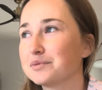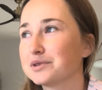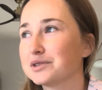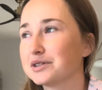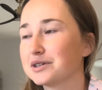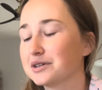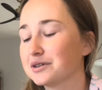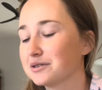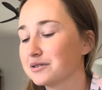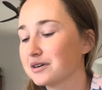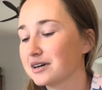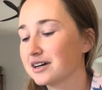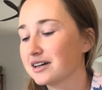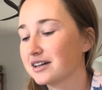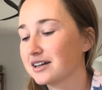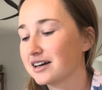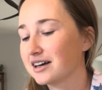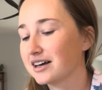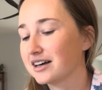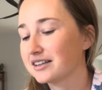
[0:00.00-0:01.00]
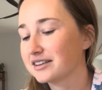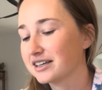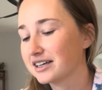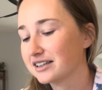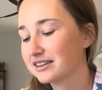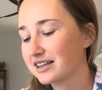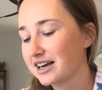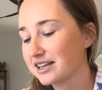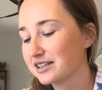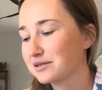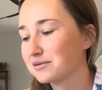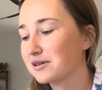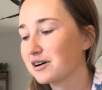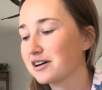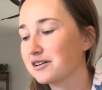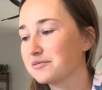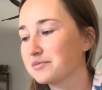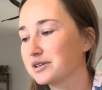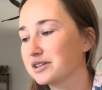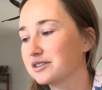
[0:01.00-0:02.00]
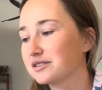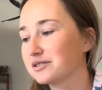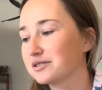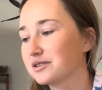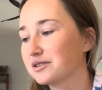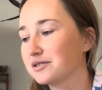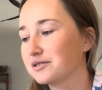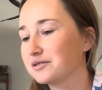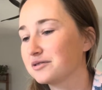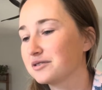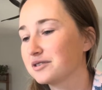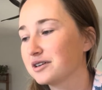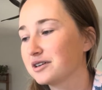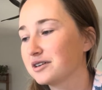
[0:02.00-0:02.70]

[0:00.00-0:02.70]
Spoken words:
So I think that's why I've been so